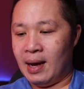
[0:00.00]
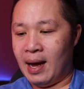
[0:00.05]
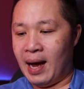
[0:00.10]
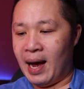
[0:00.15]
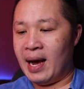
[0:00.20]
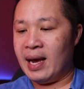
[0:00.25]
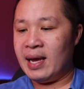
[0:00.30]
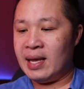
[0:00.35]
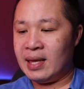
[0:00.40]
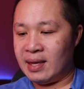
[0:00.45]

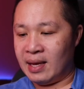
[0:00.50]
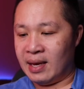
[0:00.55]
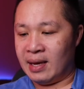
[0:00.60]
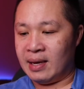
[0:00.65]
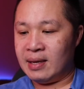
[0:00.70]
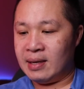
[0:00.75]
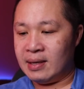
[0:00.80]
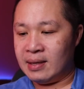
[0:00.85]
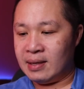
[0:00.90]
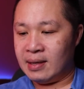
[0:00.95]
I
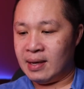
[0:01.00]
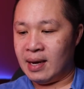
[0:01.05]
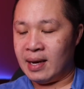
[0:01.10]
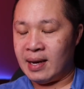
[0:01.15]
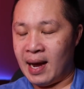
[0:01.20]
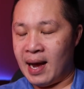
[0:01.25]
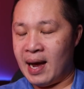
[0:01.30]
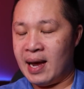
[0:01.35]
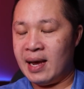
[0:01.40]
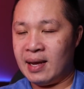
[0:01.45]
think,
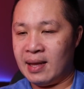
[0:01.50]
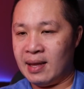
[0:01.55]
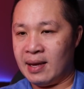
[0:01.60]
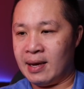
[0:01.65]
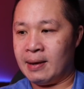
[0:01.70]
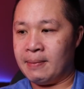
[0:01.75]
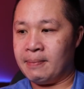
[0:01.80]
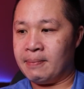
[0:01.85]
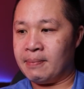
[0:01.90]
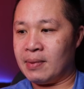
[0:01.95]
and I
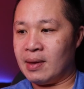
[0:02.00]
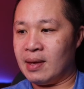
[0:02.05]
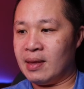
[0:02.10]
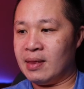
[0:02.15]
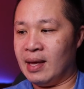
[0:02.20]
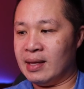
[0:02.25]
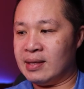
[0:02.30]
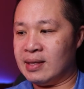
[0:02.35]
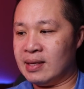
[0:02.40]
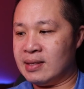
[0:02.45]
claim,
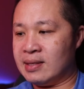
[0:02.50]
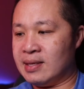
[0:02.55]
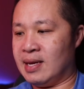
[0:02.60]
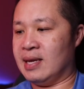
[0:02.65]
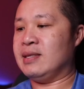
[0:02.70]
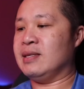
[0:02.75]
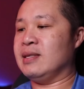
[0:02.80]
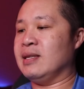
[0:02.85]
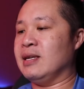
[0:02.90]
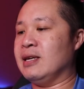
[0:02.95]
that the
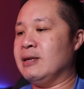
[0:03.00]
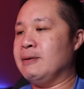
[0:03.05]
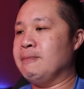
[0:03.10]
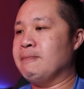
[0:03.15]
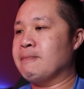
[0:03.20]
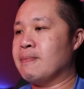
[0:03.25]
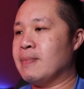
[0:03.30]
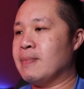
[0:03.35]
Tesla